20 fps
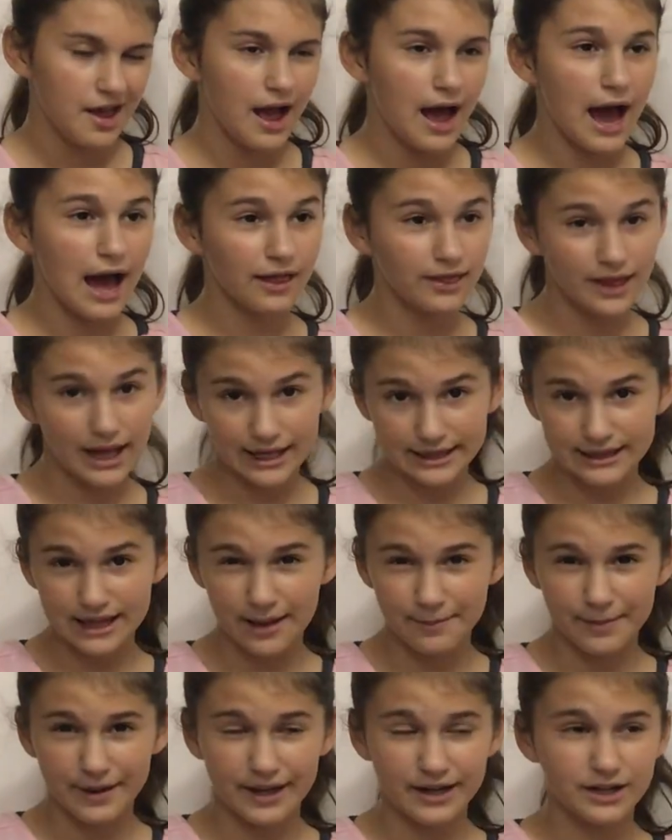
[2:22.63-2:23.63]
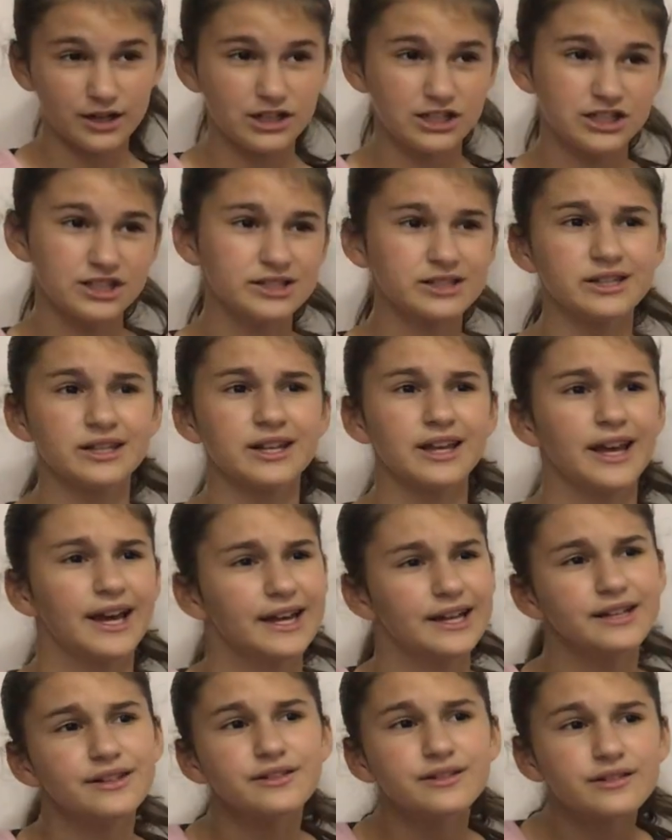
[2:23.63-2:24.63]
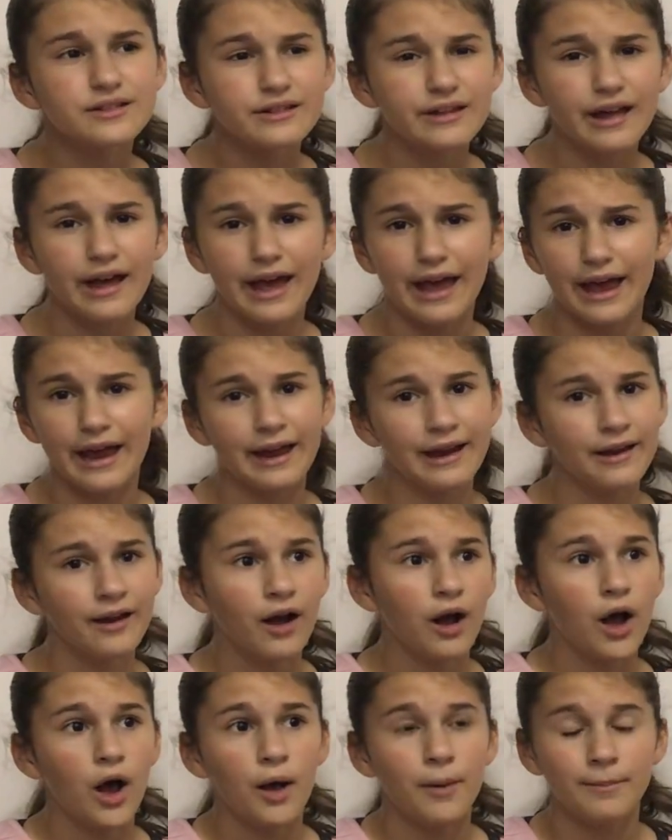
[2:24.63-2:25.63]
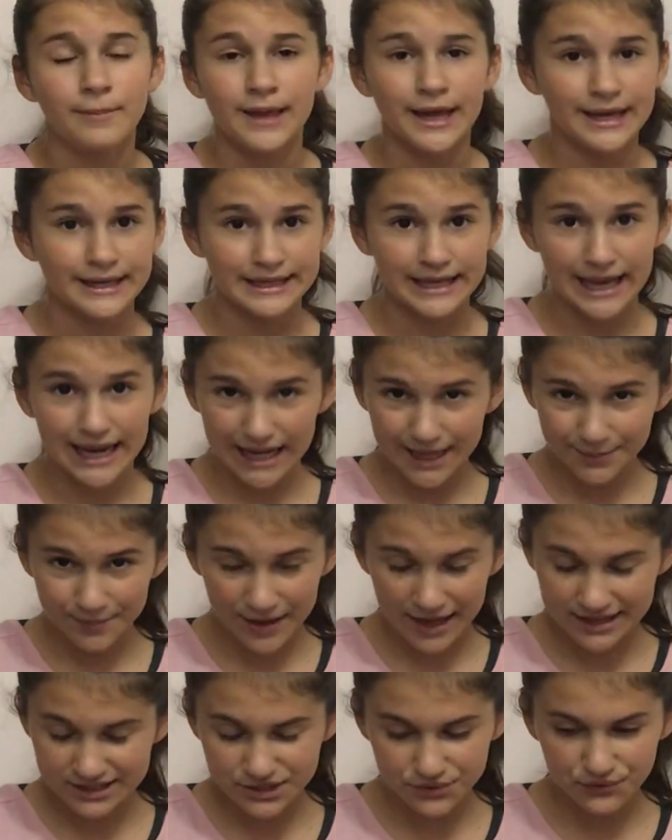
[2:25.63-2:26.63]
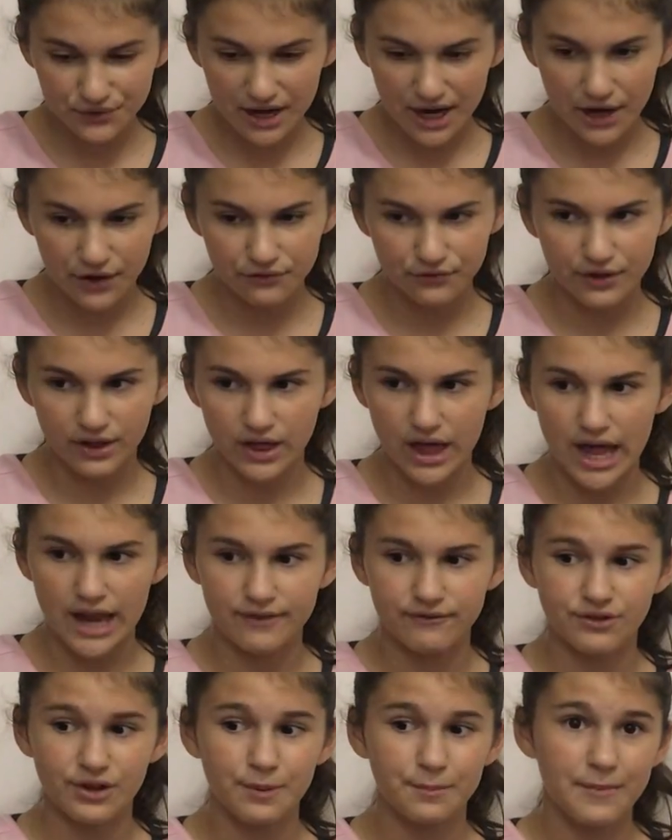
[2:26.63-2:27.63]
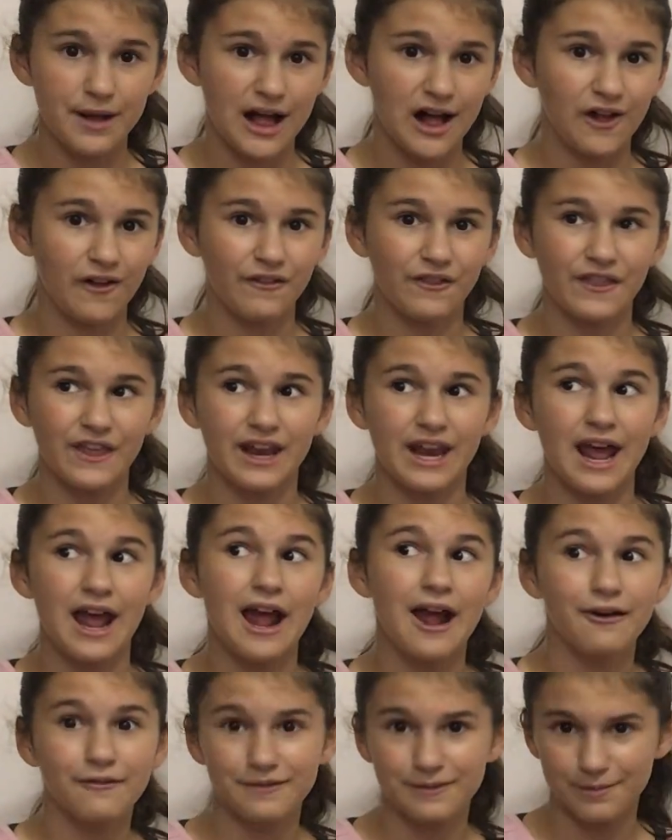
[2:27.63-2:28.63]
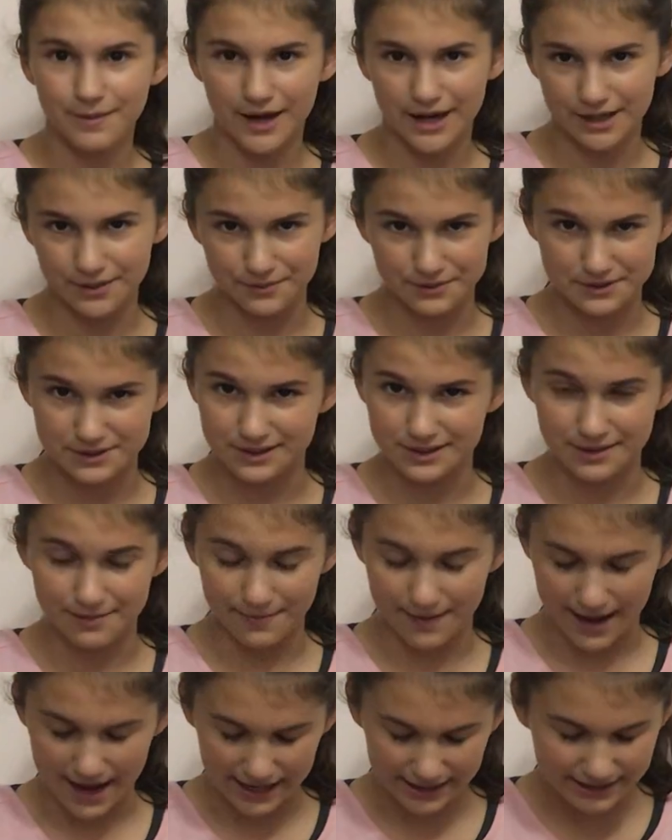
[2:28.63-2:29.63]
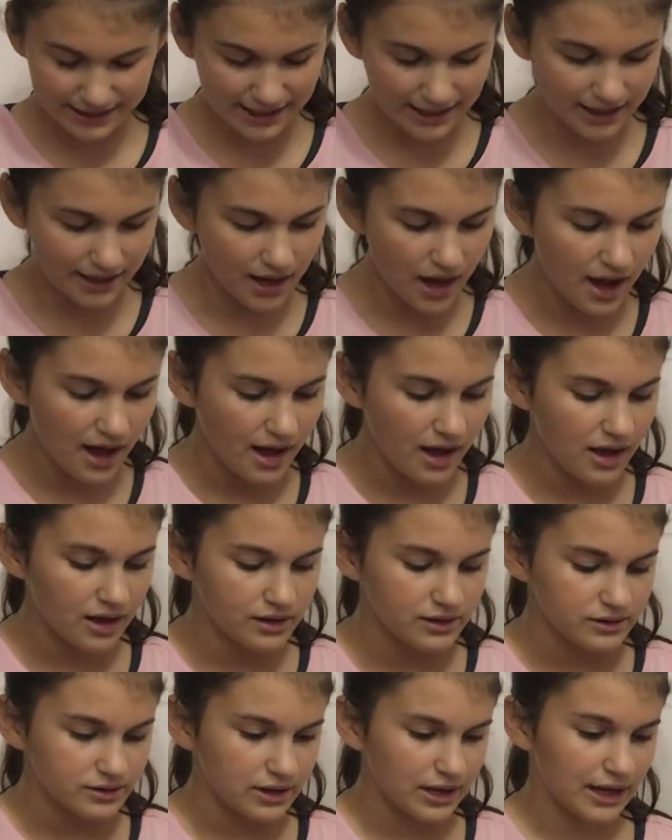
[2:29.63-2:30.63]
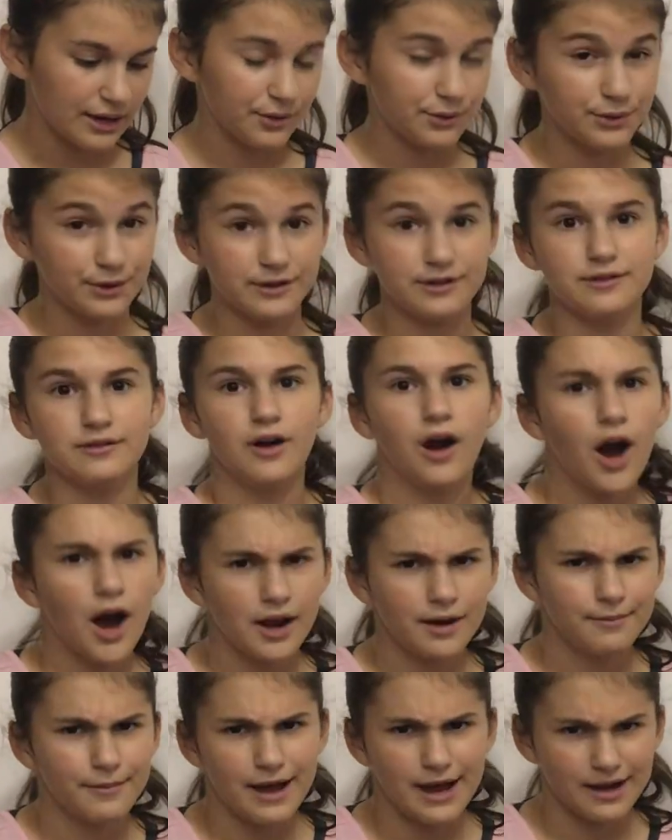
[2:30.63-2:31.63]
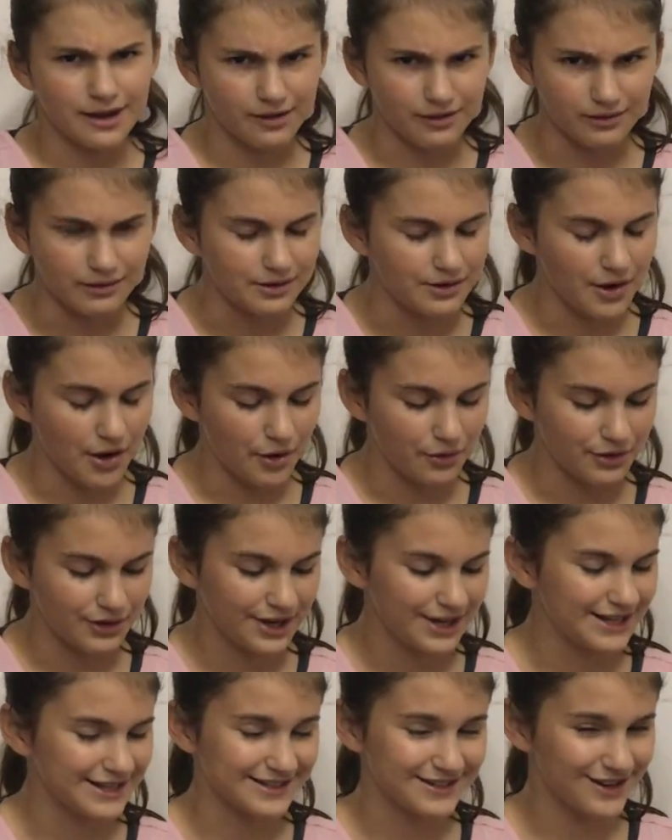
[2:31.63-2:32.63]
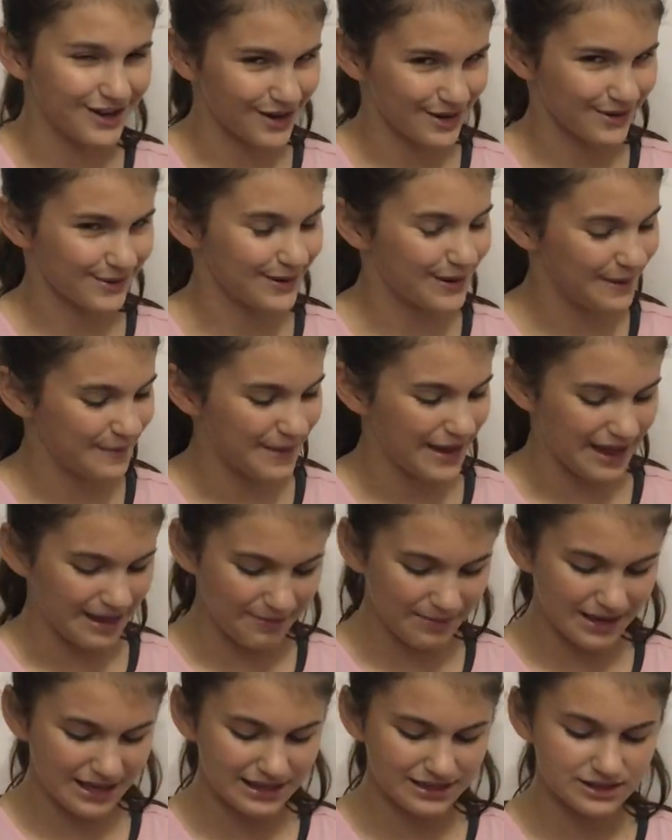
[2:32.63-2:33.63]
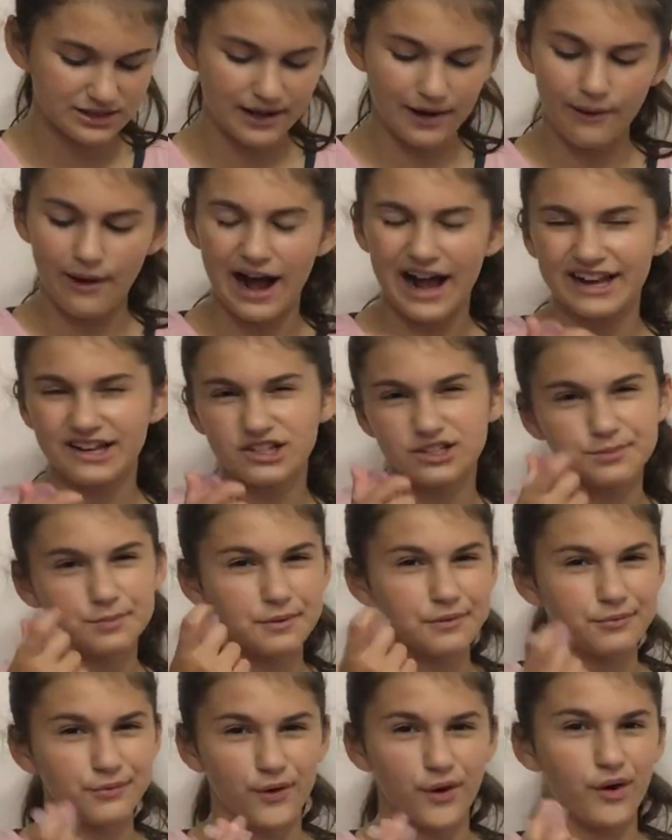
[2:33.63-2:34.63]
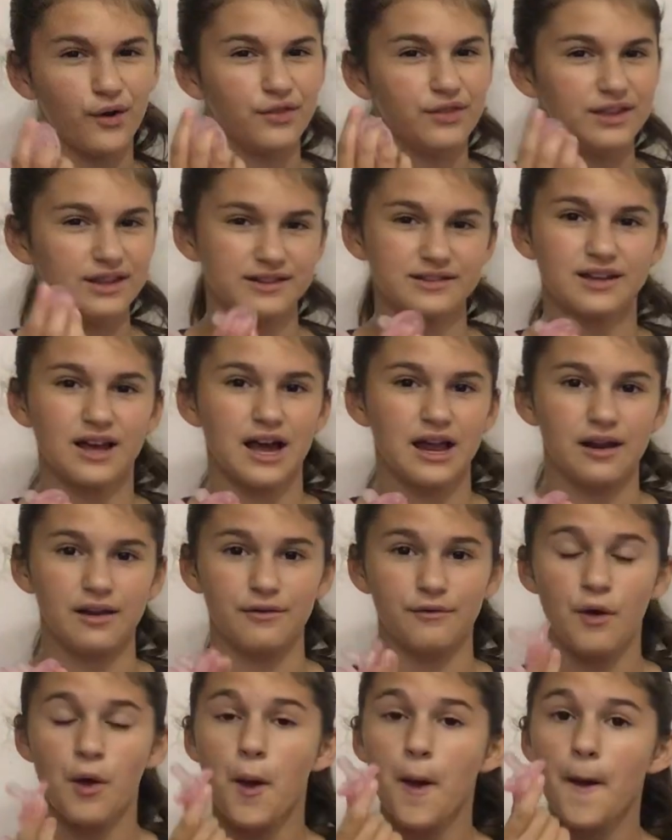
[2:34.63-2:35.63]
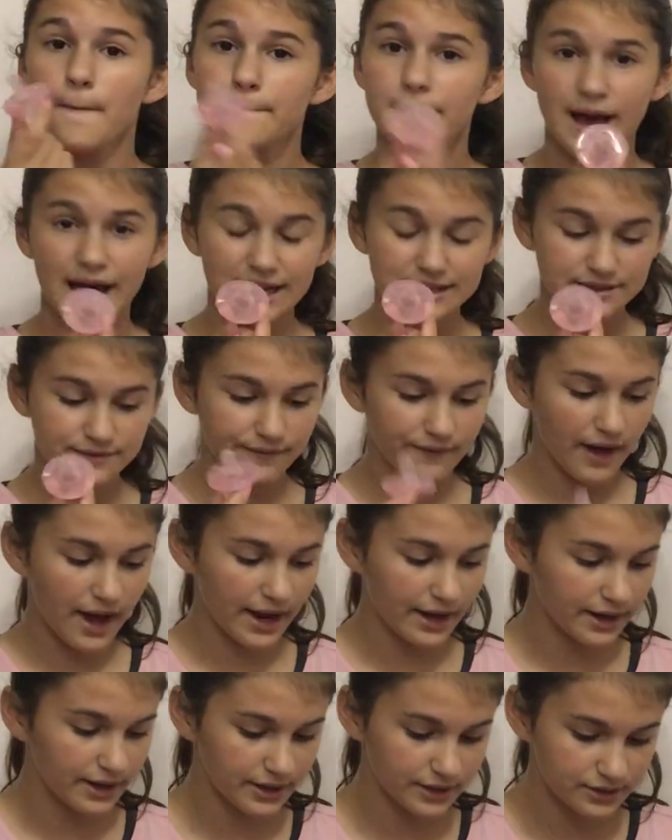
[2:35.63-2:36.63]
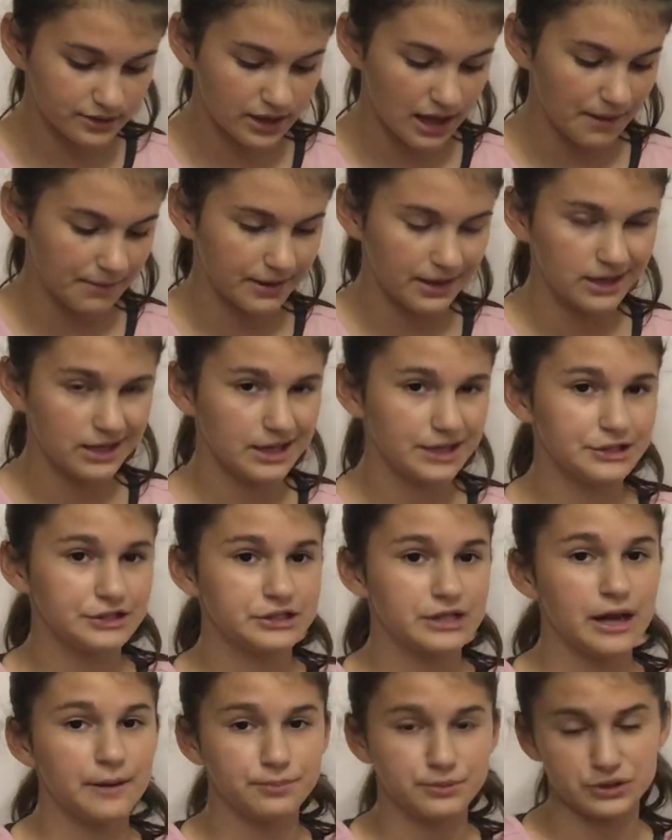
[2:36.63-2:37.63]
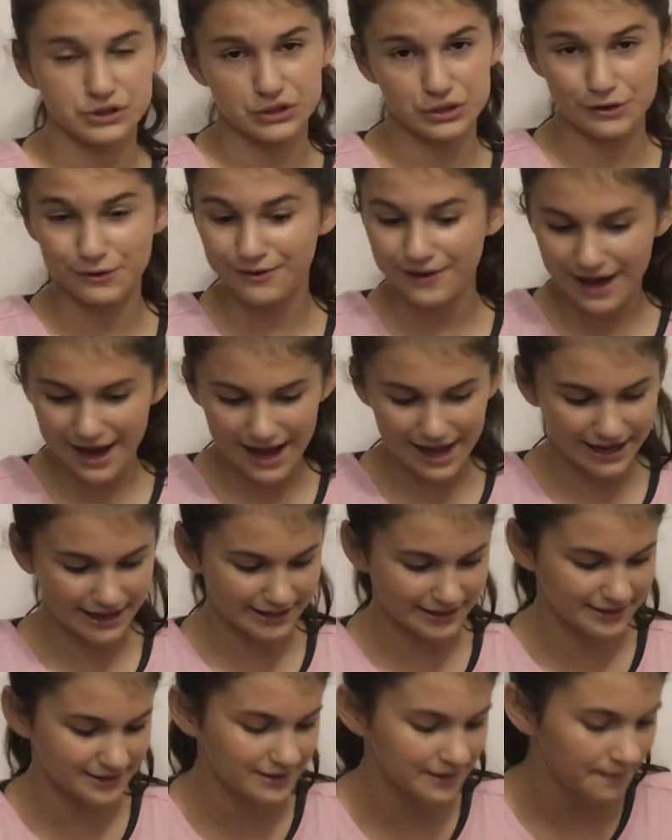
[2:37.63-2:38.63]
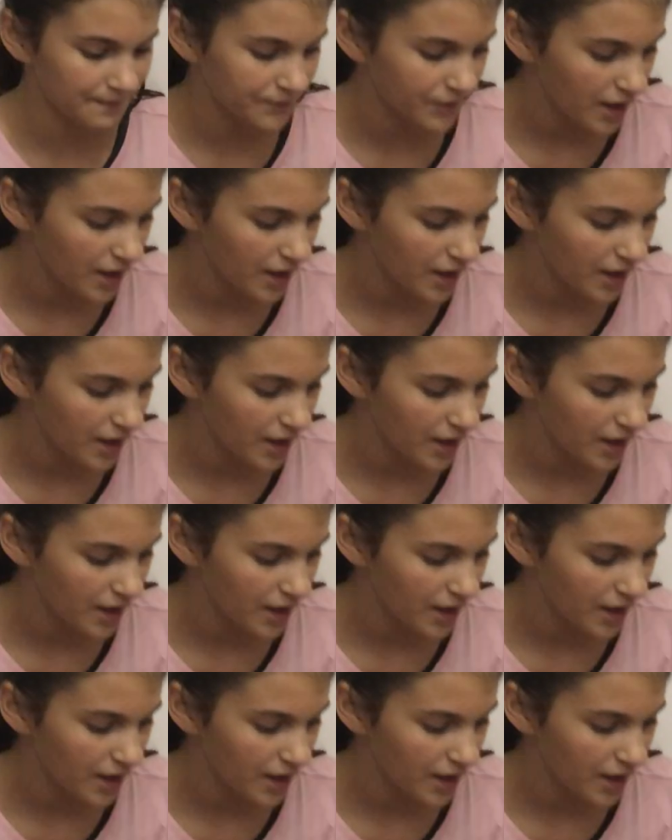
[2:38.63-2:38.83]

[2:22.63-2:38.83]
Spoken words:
I like that better, just in case a magnetic pacifier fell out of their mouth, then everybody would see the magnet and would automatically know that it's not a real baby. So I just prefer these kind of pacifiers. I mean, it's up to you guys.